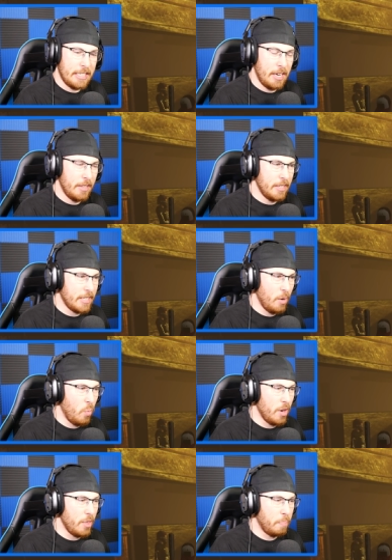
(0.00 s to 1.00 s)
guy, this guy
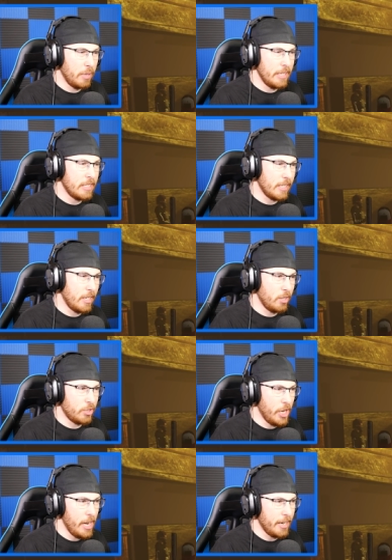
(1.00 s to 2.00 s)
wanted the police to kill
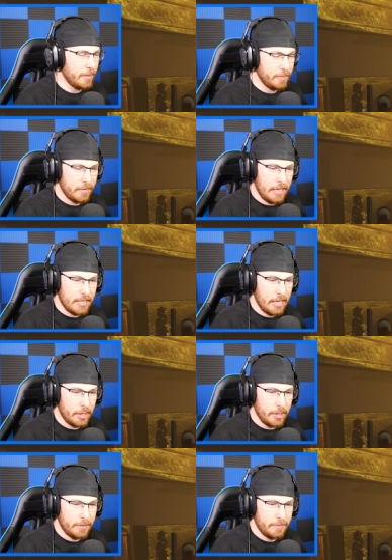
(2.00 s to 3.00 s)
Chang. That's not good.